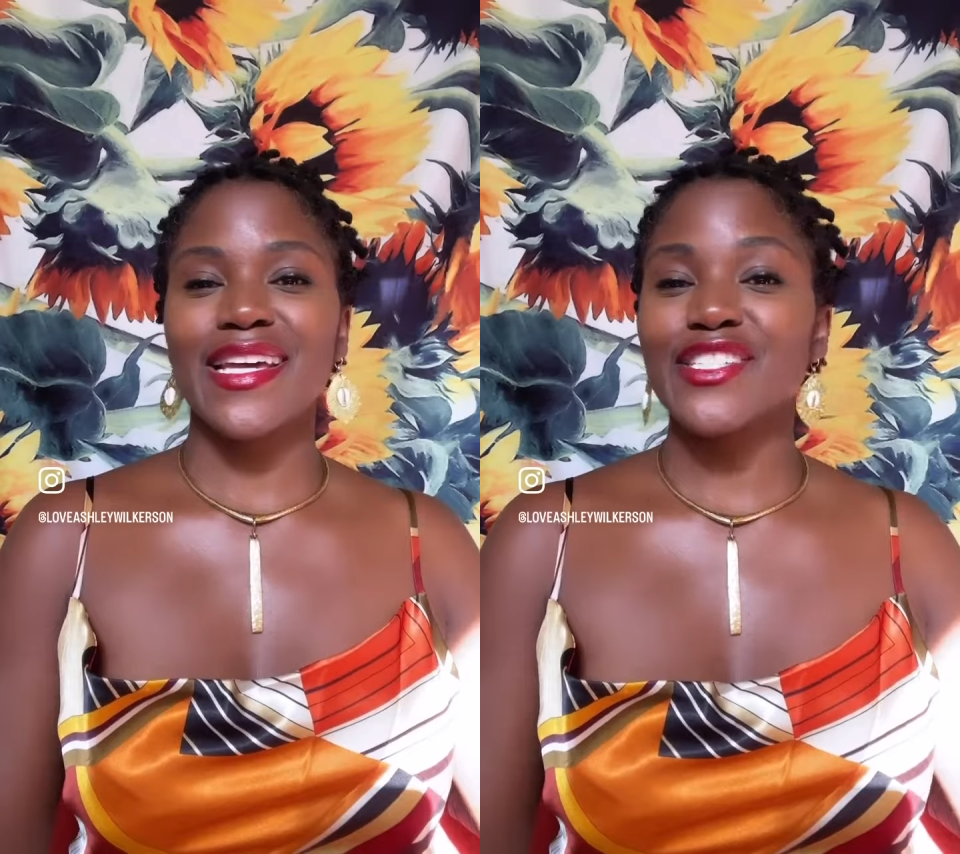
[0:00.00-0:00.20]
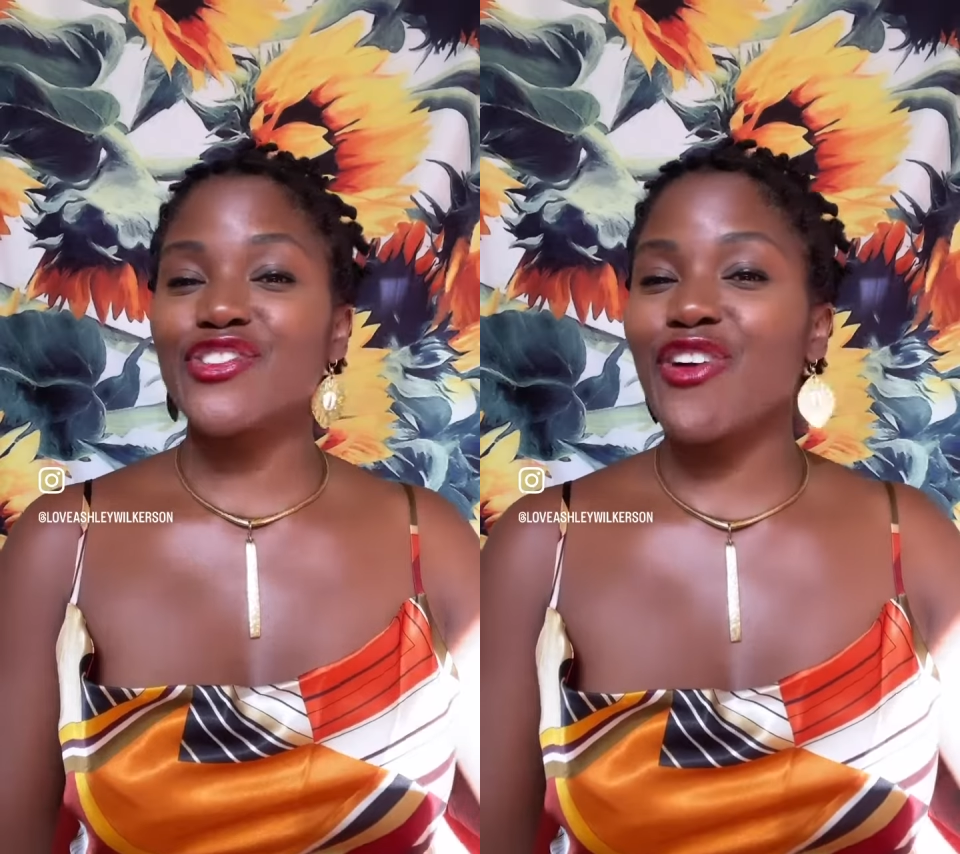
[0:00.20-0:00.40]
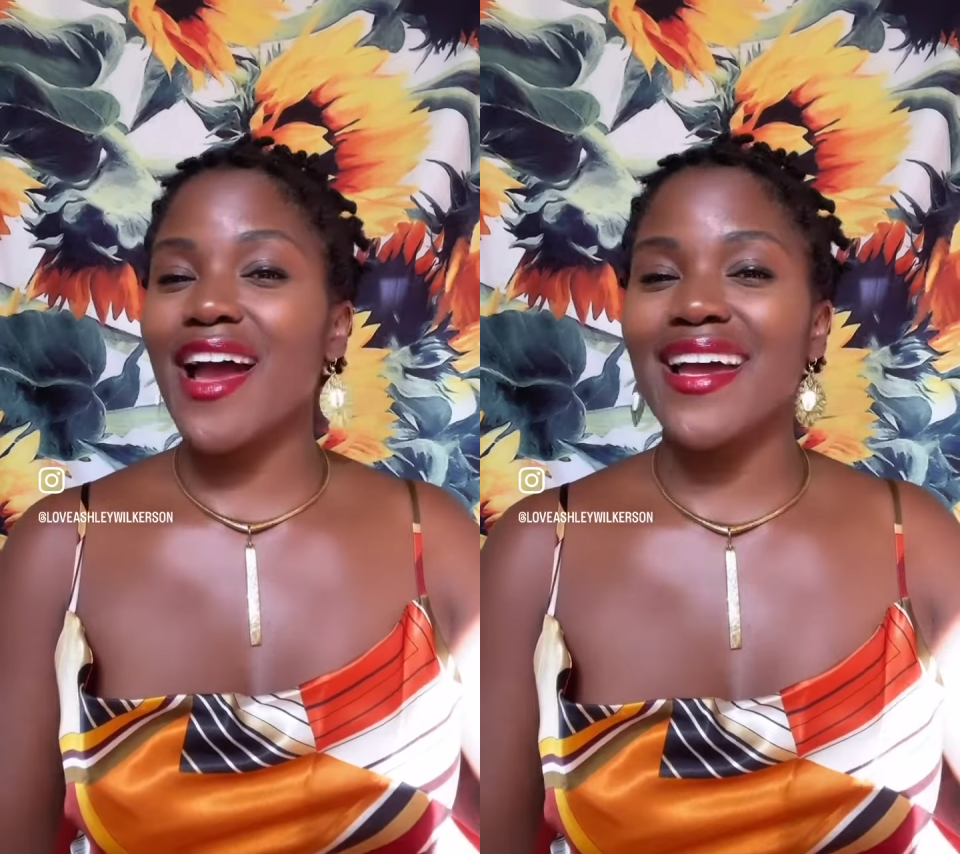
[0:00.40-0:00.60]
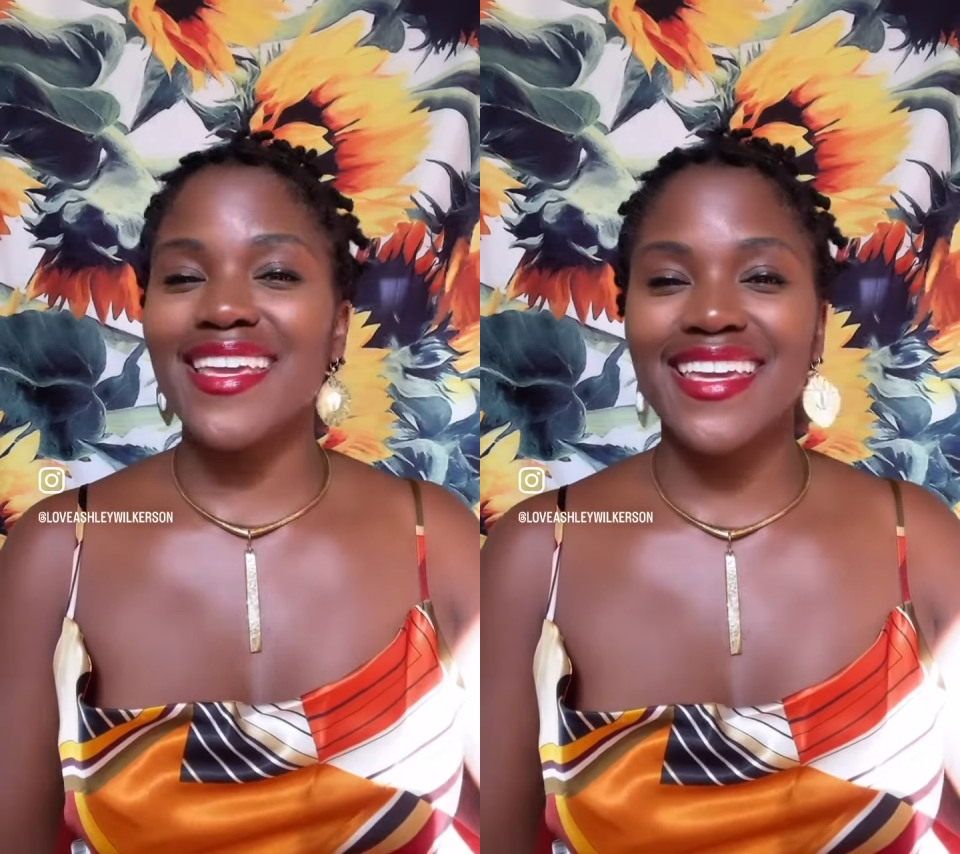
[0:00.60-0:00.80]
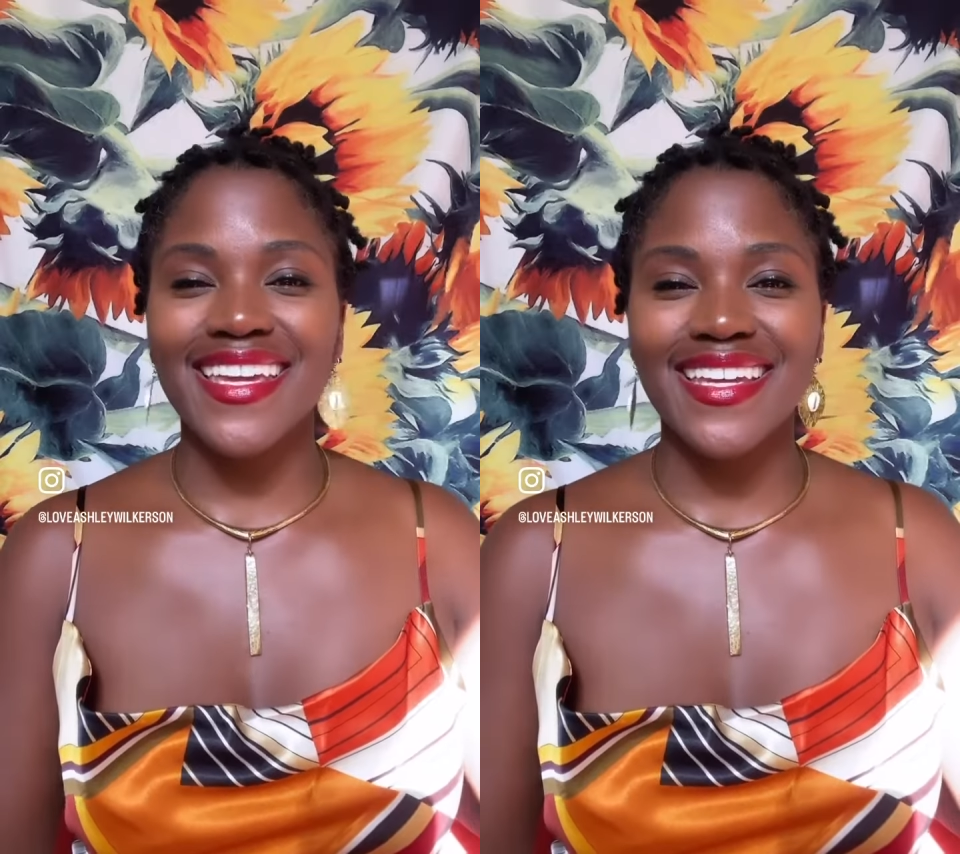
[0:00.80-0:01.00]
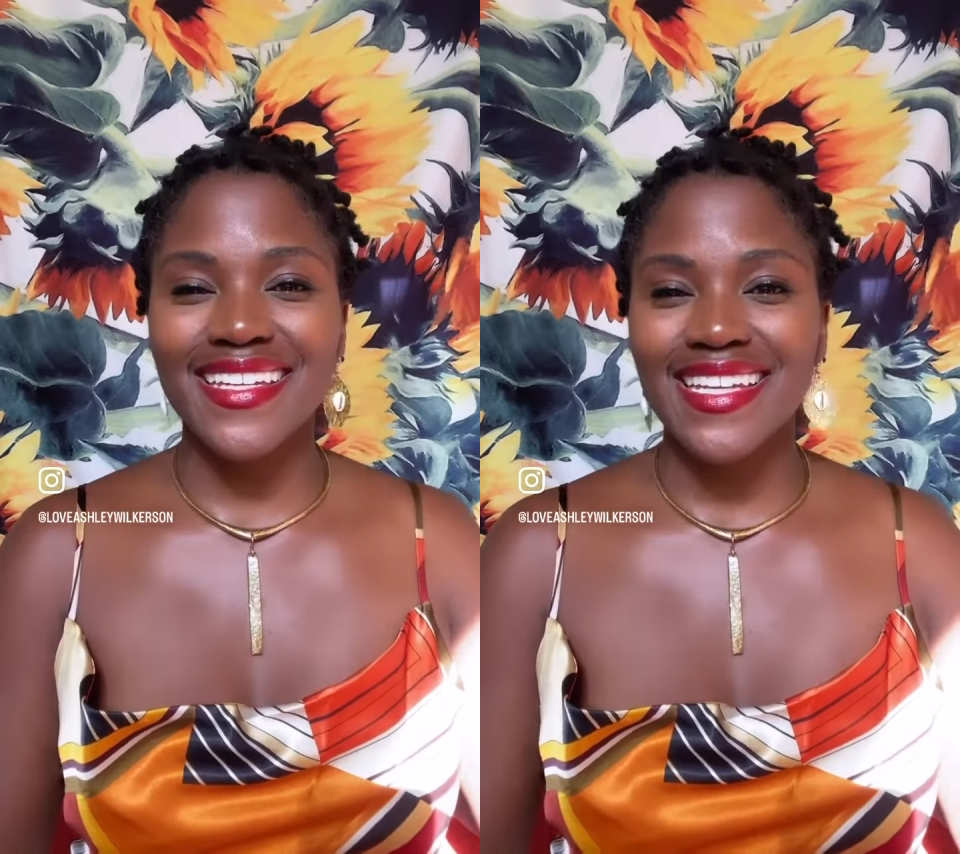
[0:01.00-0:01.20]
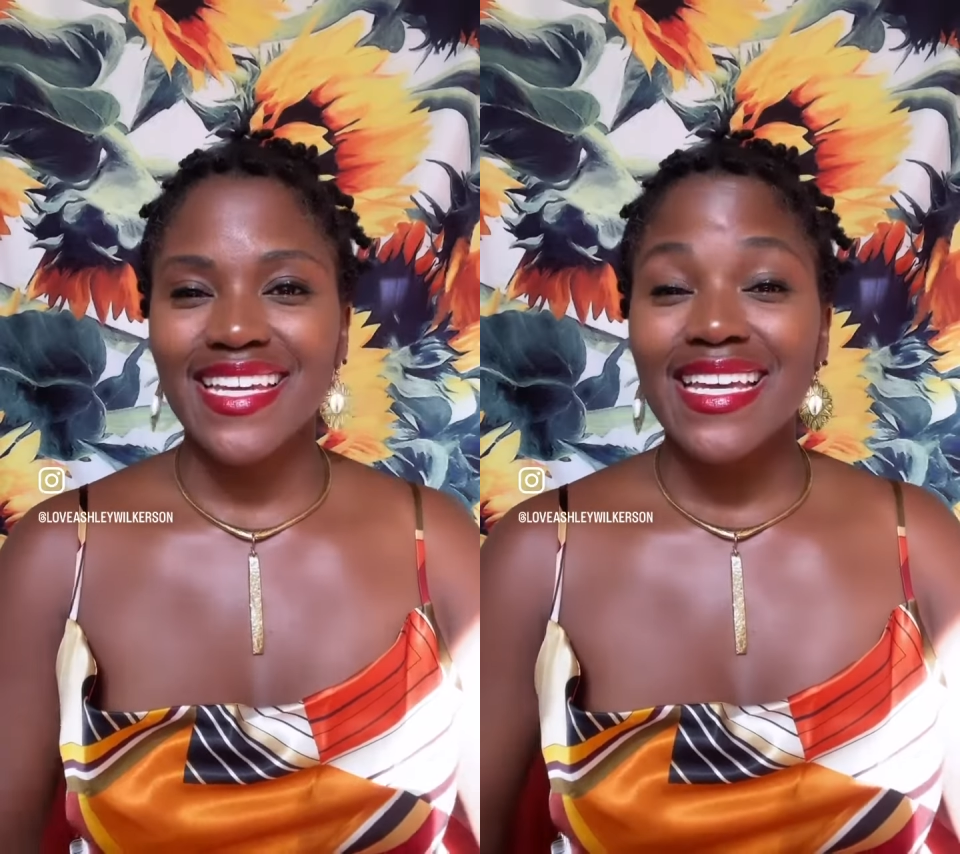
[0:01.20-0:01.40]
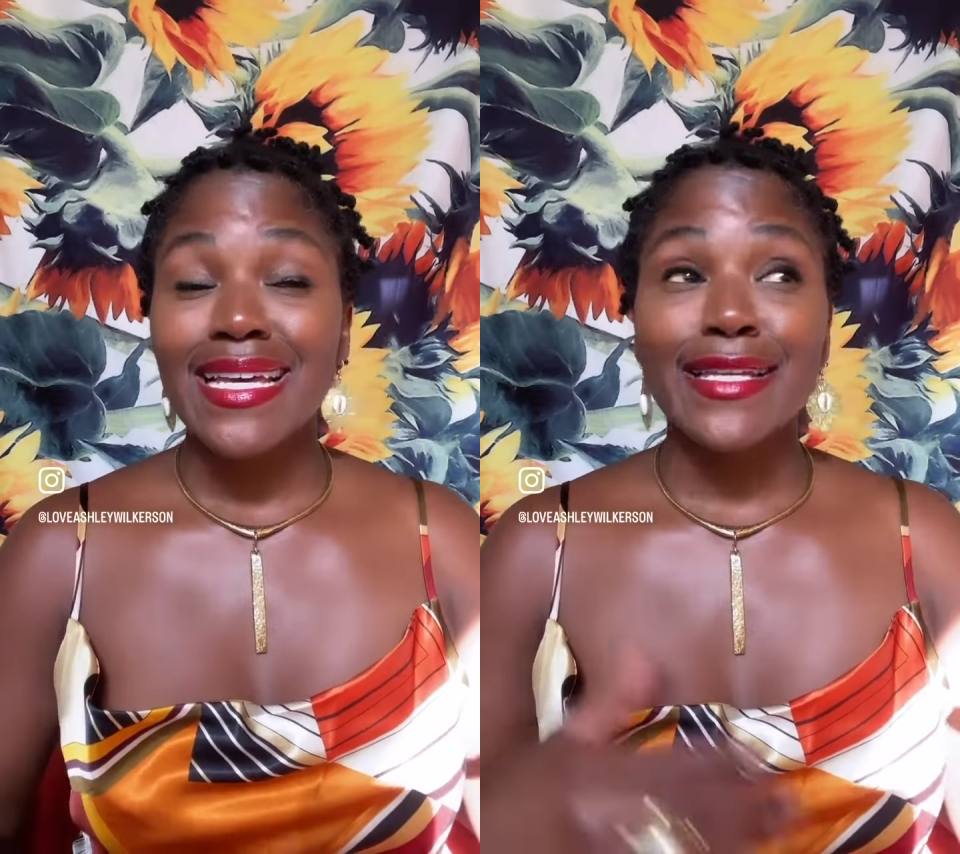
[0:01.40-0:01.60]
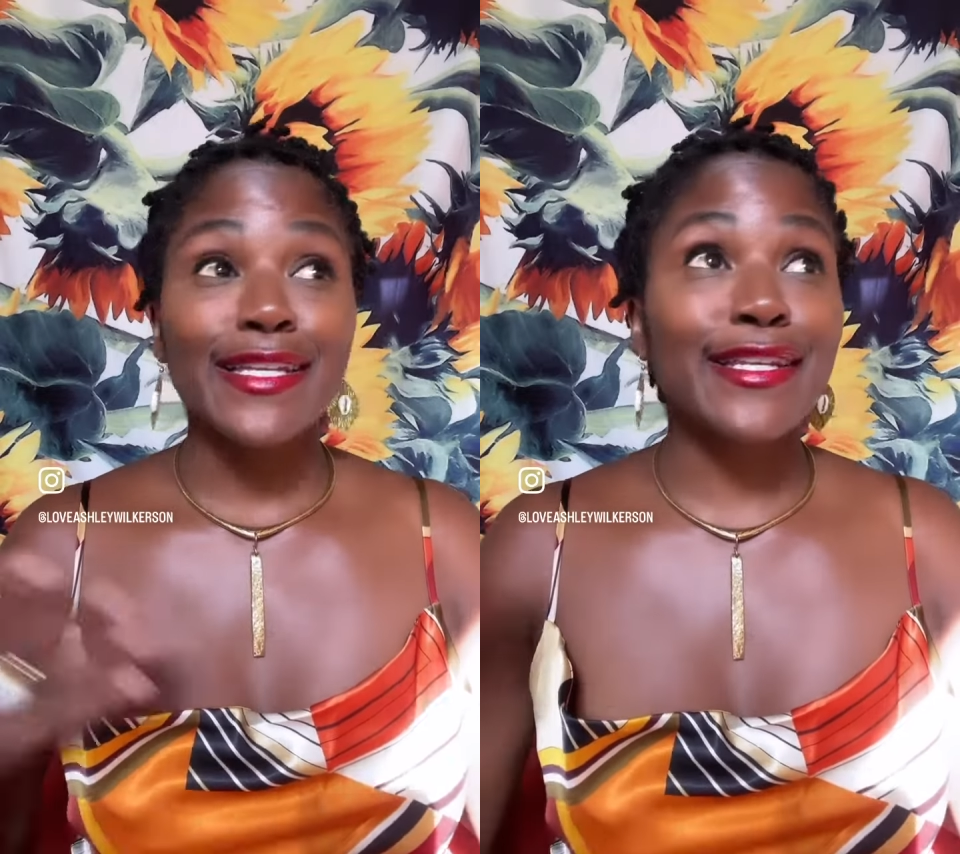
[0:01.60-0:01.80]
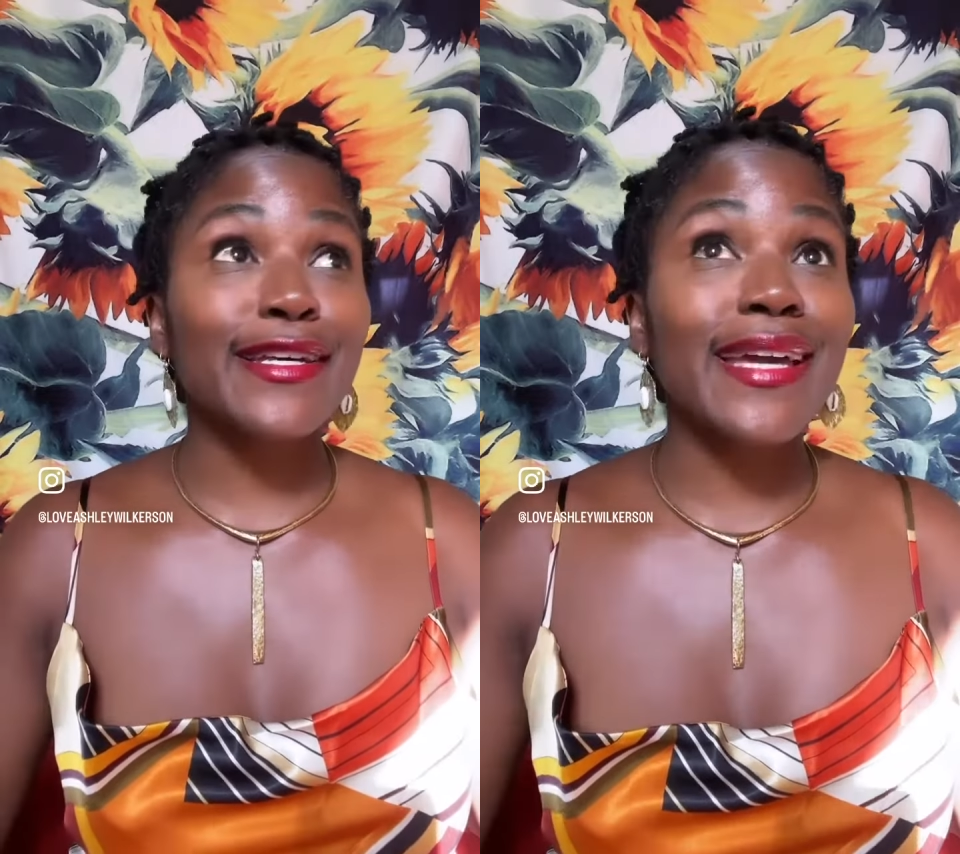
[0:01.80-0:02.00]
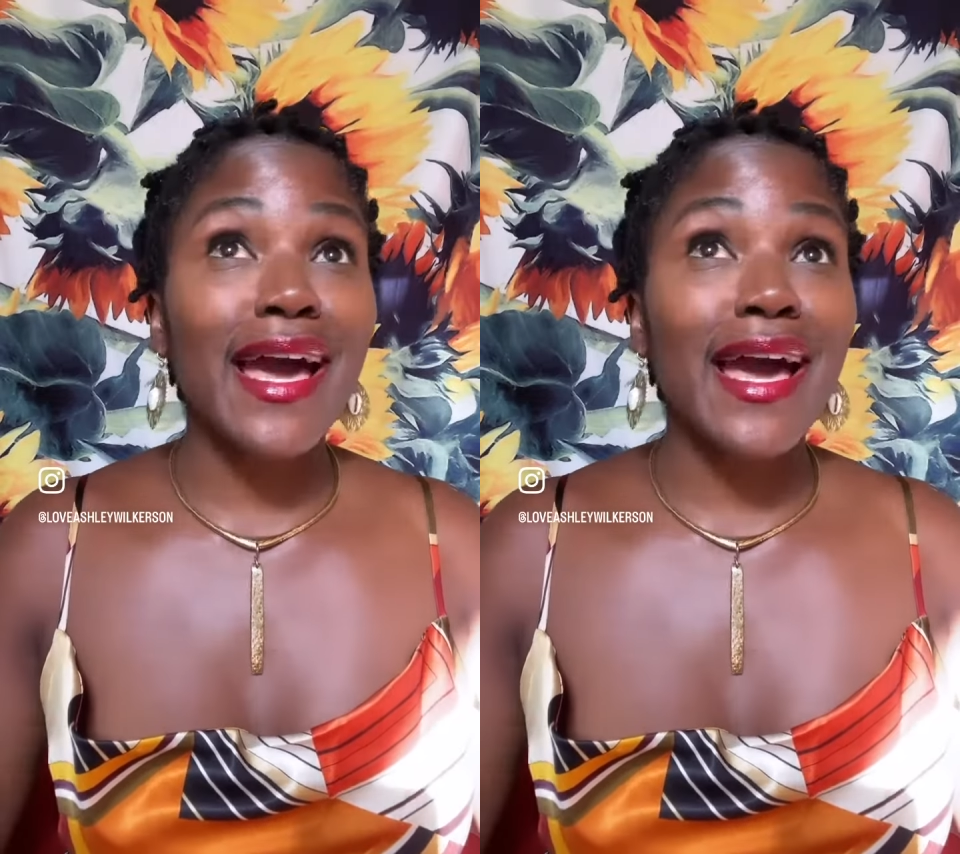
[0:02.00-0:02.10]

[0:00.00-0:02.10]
Try again. Look